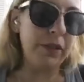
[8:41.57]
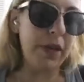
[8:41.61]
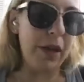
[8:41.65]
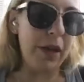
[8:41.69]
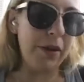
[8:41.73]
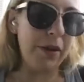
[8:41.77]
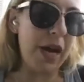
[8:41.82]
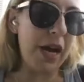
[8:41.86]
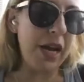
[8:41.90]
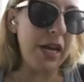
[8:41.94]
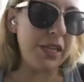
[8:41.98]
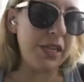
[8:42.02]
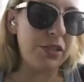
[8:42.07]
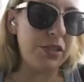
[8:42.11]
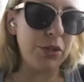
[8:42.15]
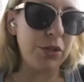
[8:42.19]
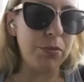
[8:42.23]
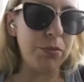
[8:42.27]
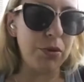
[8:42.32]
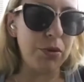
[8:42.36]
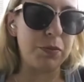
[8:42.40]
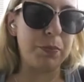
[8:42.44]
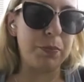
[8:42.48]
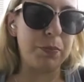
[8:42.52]
I
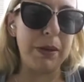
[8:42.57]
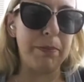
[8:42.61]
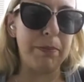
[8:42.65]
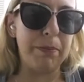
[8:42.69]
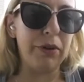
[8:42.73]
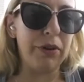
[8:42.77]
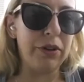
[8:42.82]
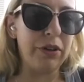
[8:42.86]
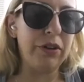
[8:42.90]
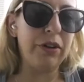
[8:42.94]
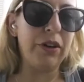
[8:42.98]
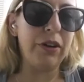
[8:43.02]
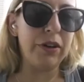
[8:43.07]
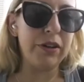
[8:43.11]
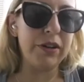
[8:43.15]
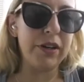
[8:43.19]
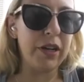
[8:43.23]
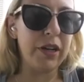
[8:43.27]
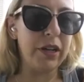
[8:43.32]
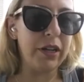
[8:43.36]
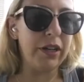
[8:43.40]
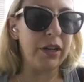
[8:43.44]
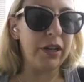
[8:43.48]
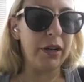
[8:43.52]
assume most people are
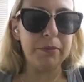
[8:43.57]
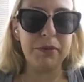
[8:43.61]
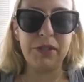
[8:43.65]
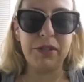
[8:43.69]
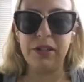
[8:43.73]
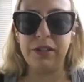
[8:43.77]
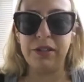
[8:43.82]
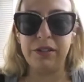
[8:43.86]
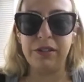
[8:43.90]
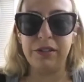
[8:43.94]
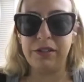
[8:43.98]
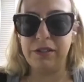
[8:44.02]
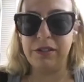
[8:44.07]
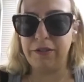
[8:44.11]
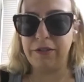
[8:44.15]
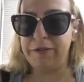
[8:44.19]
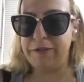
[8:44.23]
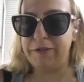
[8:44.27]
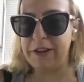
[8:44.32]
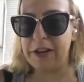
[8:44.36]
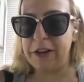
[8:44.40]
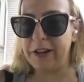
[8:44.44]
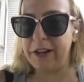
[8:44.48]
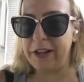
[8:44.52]
not up to
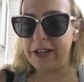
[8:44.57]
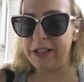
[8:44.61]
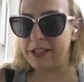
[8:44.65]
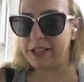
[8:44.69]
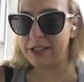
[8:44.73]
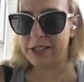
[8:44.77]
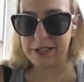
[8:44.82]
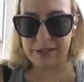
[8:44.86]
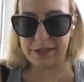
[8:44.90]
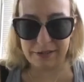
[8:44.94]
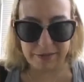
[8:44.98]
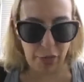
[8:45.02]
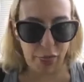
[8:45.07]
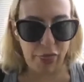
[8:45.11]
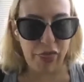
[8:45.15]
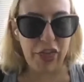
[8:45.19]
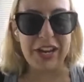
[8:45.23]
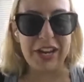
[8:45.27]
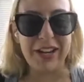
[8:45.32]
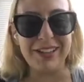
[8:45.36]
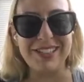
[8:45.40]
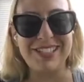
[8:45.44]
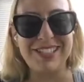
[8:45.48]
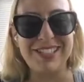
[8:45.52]
nefarious
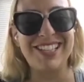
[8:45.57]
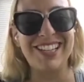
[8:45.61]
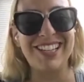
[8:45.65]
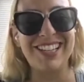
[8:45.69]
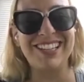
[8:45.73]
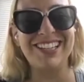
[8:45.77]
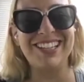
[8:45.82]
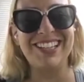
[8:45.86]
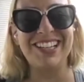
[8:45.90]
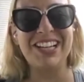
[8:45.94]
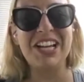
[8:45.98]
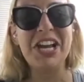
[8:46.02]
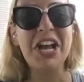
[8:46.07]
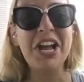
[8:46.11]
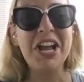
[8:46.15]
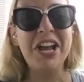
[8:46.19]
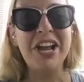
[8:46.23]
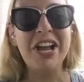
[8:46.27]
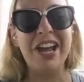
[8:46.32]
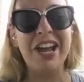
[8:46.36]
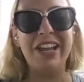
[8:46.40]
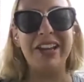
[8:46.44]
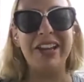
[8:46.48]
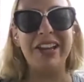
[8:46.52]
things
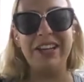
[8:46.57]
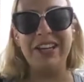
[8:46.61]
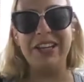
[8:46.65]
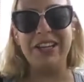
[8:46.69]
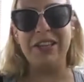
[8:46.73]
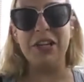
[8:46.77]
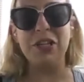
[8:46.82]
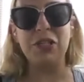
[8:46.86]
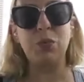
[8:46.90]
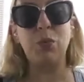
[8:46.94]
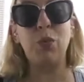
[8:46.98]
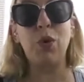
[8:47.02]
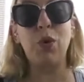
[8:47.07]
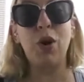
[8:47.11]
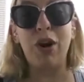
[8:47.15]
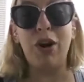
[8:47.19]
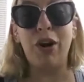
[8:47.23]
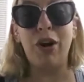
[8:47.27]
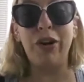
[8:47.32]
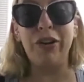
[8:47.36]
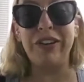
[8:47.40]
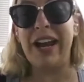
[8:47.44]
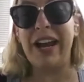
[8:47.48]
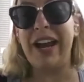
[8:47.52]
in this
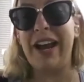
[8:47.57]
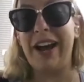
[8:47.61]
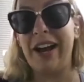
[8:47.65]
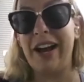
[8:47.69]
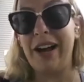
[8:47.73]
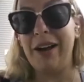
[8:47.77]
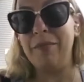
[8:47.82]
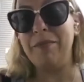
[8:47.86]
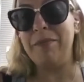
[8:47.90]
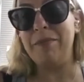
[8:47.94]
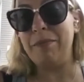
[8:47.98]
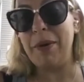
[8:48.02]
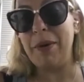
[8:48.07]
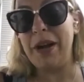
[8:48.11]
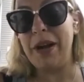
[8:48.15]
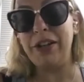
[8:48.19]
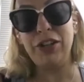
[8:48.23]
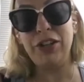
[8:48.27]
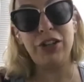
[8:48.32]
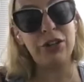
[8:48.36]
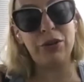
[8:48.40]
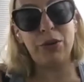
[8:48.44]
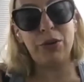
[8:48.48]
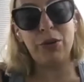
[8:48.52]
world, and
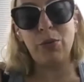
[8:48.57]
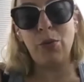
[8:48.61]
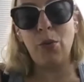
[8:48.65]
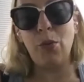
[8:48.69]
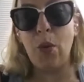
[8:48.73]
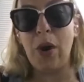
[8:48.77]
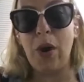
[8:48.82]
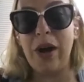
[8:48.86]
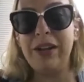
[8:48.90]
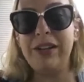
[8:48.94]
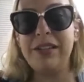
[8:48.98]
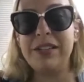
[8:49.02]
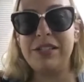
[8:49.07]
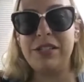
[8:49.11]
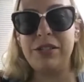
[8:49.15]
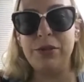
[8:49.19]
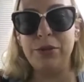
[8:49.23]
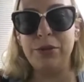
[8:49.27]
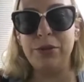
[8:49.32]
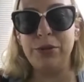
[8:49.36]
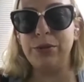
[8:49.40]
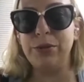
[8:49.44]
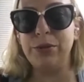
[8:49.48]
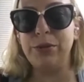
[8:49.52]
you don't want
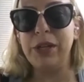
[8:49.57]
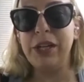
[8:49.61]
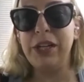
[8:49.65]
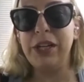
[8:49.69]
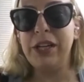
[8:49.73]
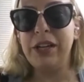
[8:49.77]
to